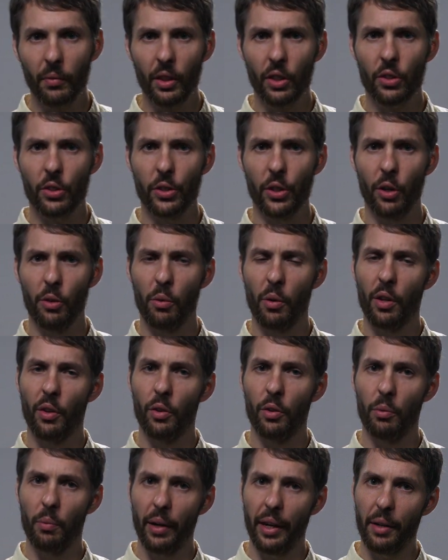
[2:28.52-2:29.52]
So
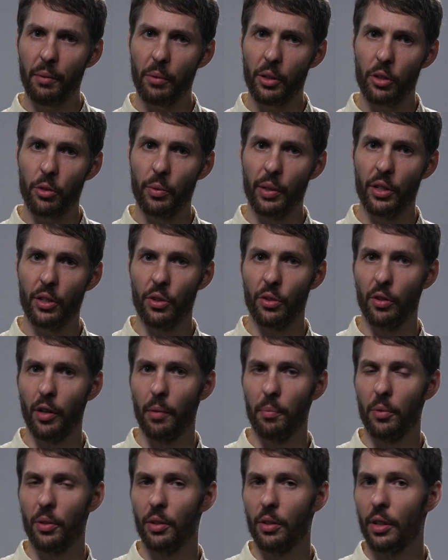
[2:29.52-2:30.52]
the way in which we
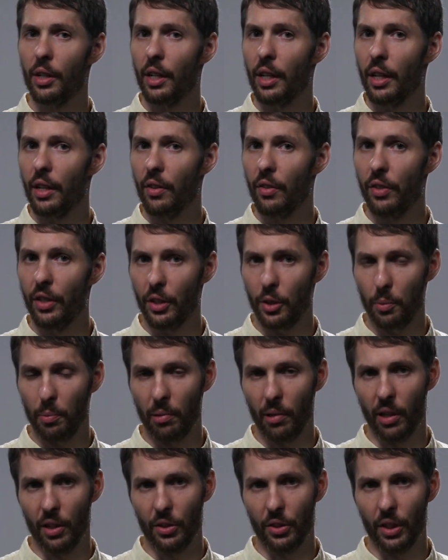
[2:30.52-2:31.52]
interrupt this
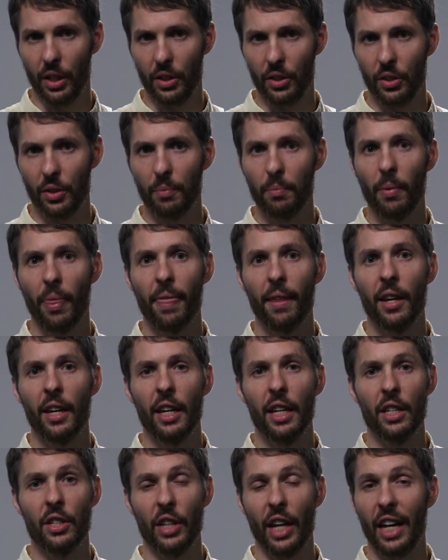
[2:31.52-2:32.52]
process
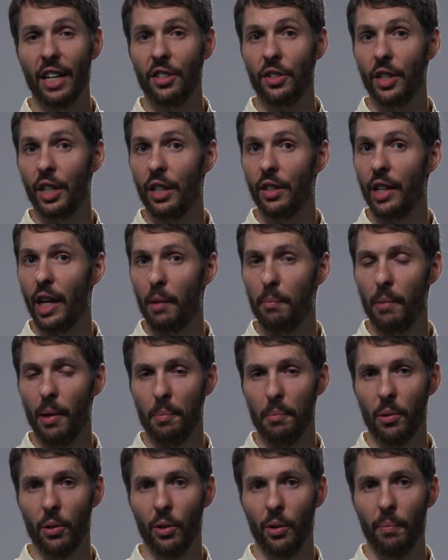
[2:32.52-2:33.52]
is asking that
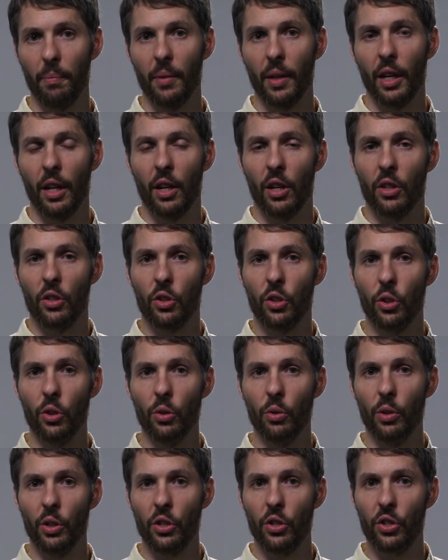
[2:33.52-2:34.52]
member
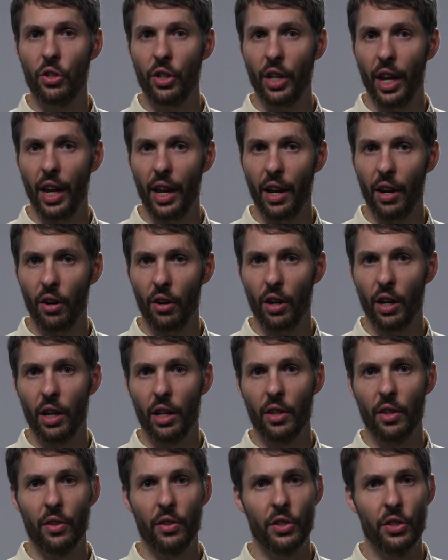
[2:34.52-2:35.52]
to share
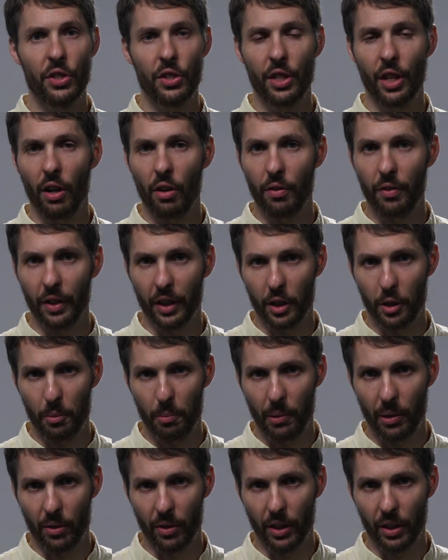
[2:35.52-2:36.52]

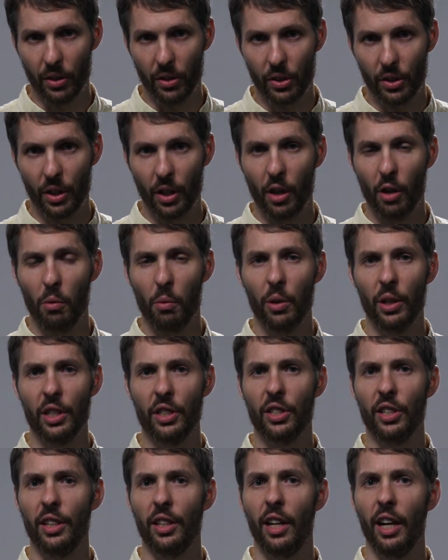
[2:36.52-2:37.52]
self-experience, what
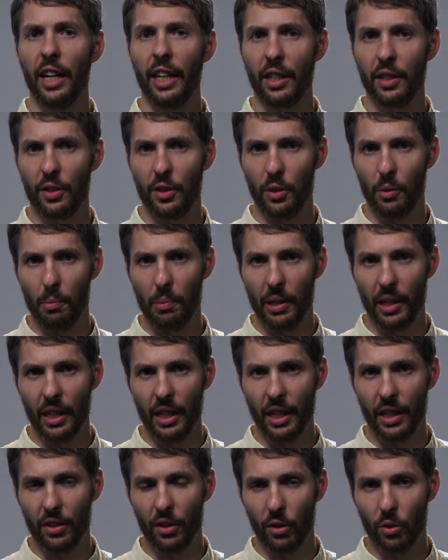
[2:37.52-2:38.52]
it's like to
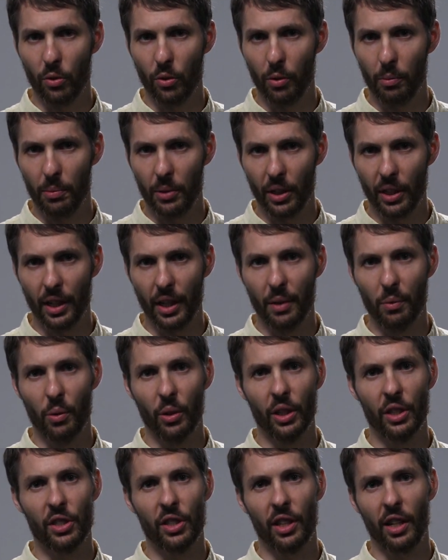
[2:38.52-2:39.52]
be in the group today,
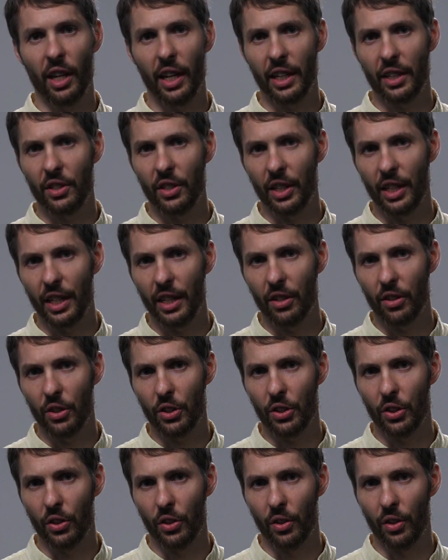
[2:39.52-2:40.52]
what it's like to hear
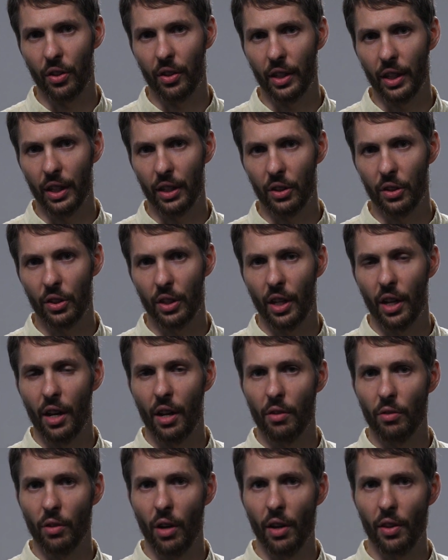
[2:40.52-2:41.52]
certain things,
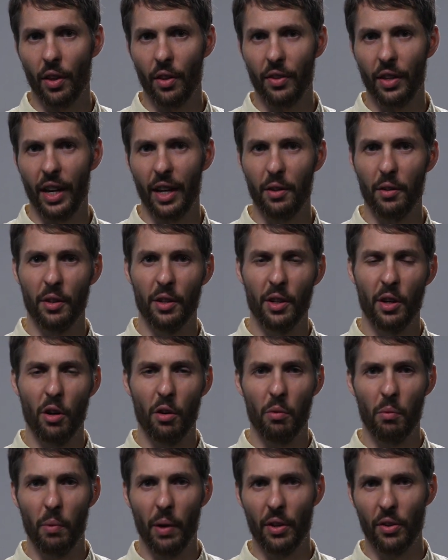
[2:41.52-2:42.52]
rather than
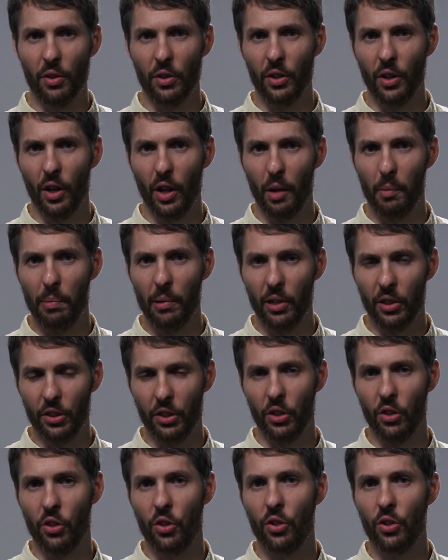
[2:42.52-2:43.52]
whether or not a
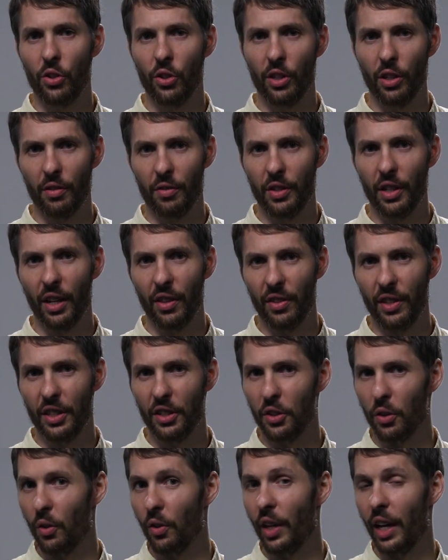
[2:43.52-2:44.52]
person should have done
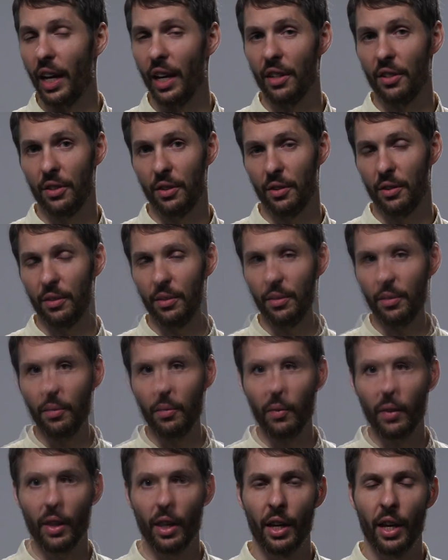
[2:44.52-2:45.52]
this or that.
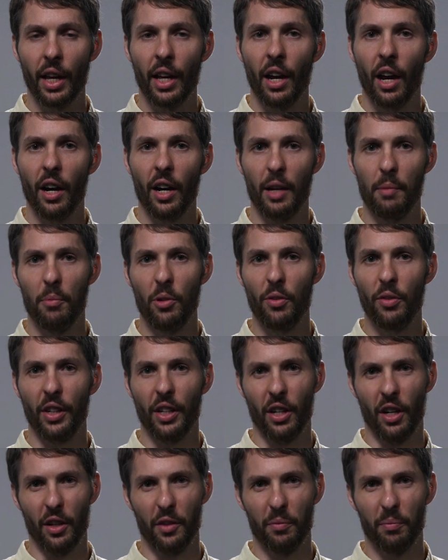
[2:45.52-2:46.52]
All right, moving
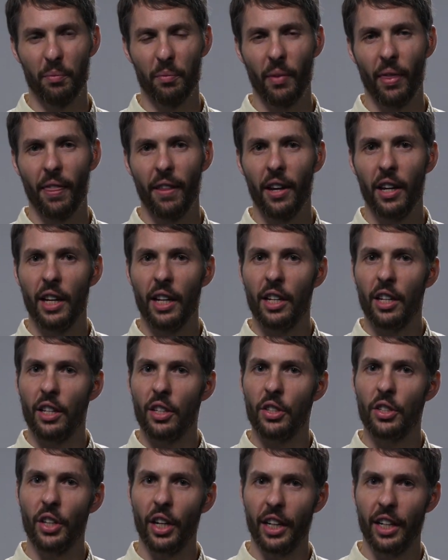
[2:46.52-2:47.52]
on.
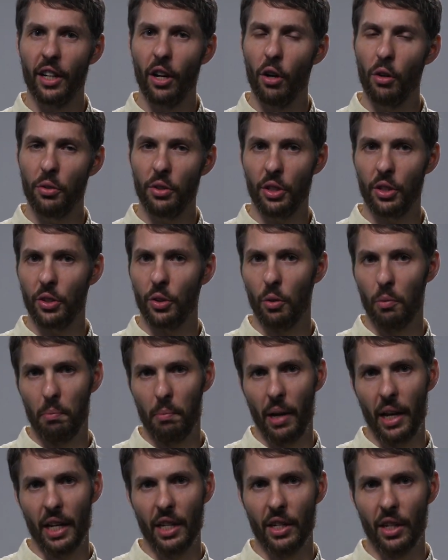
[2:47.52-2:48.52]
Psychosis or
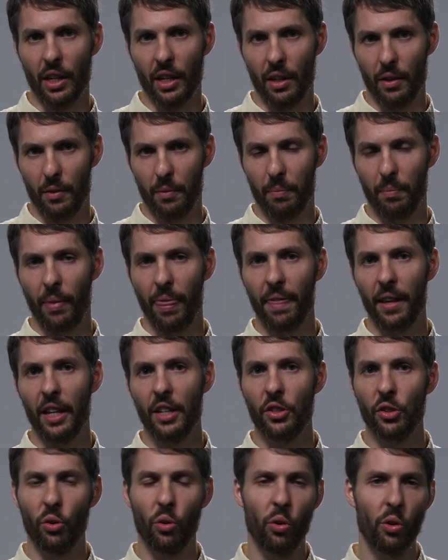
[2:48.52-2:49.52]
mania
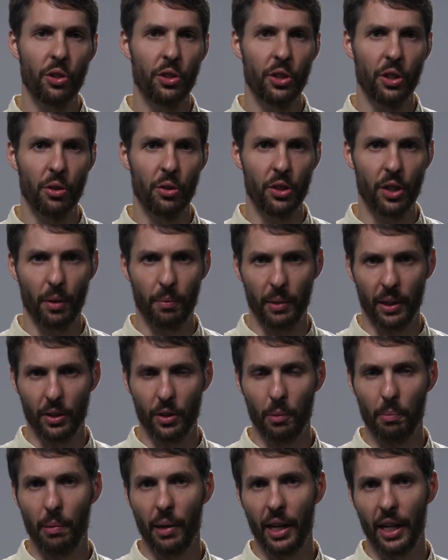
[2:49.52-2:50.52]
is also something
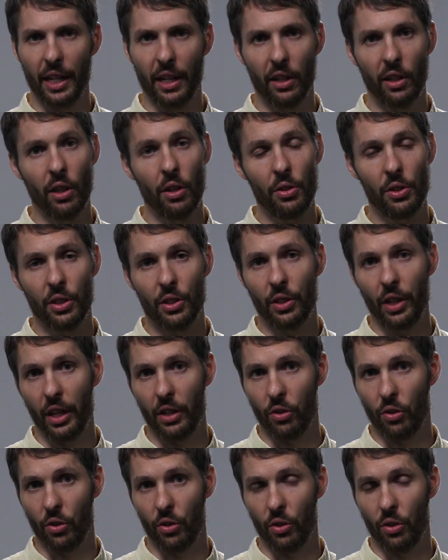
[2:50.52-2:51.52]
to pay close
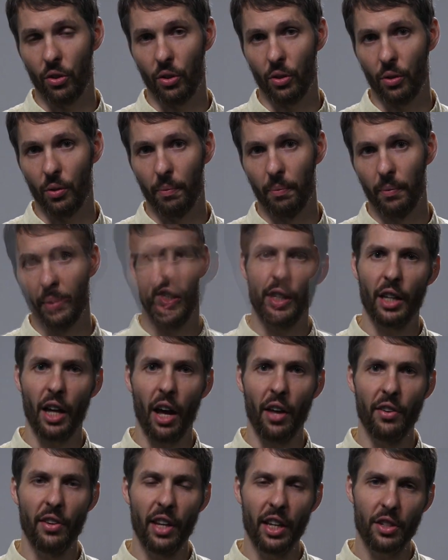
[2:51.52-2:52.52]
attention to.
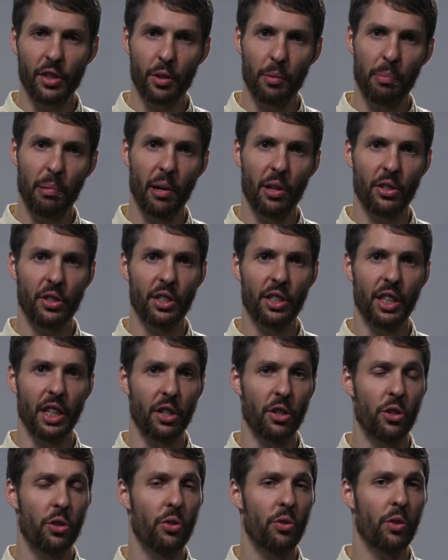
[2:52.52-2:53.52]
Unless the person is
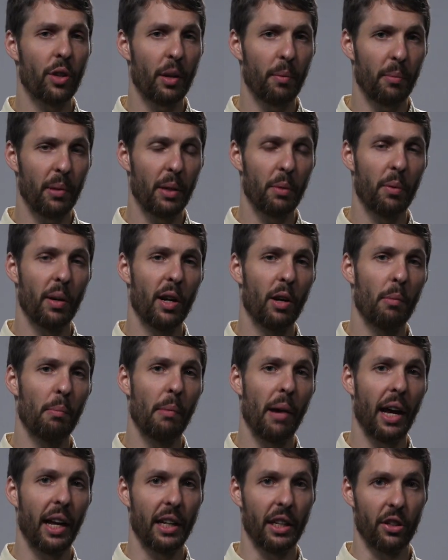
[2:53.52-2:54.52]
extremely well
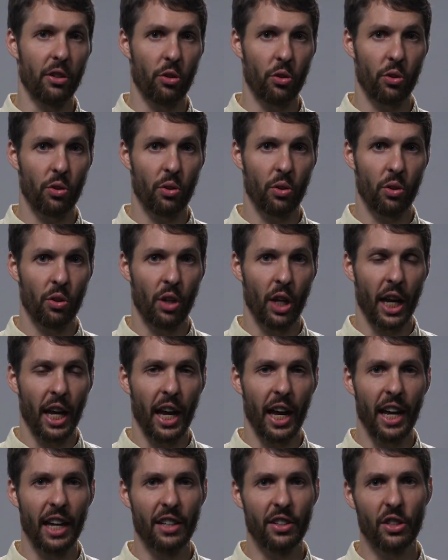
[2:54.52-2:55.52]
managed
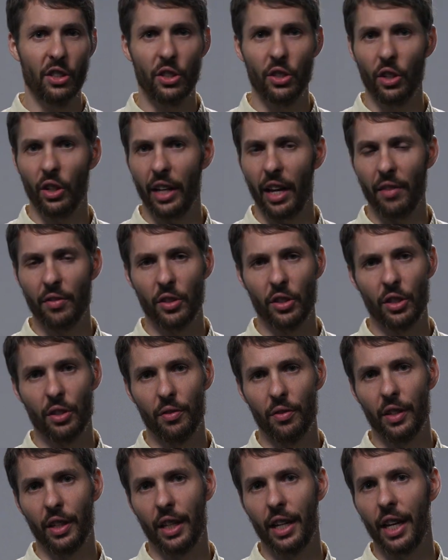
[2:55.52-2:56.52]
and does not have a
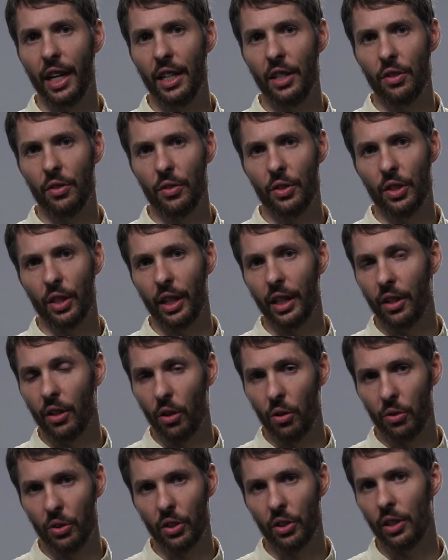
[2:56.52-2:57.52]
severe case of
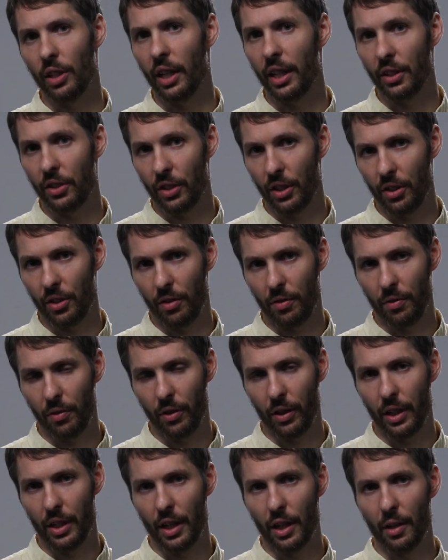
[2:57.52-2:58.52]
psychosis like
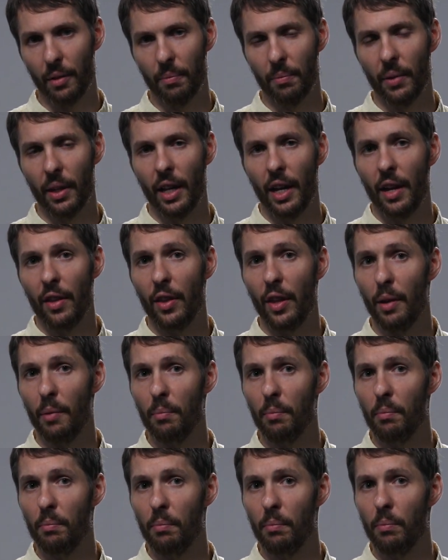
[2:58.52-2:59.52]
schizophrenia,
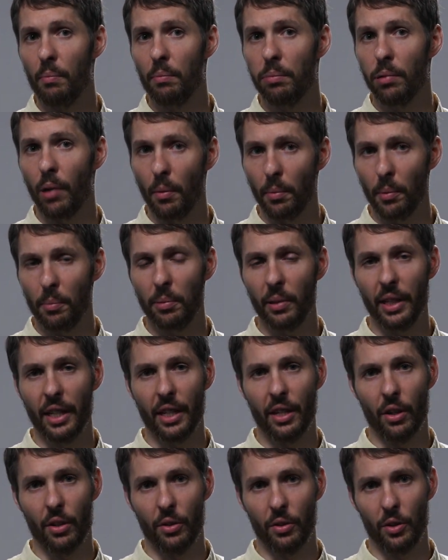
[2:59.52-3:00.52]
they're probably
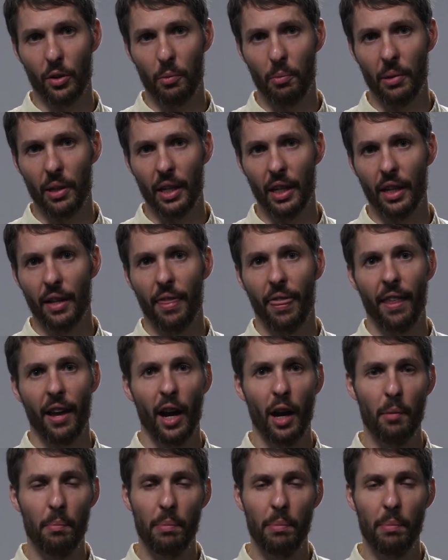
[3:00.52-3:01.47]
going to be a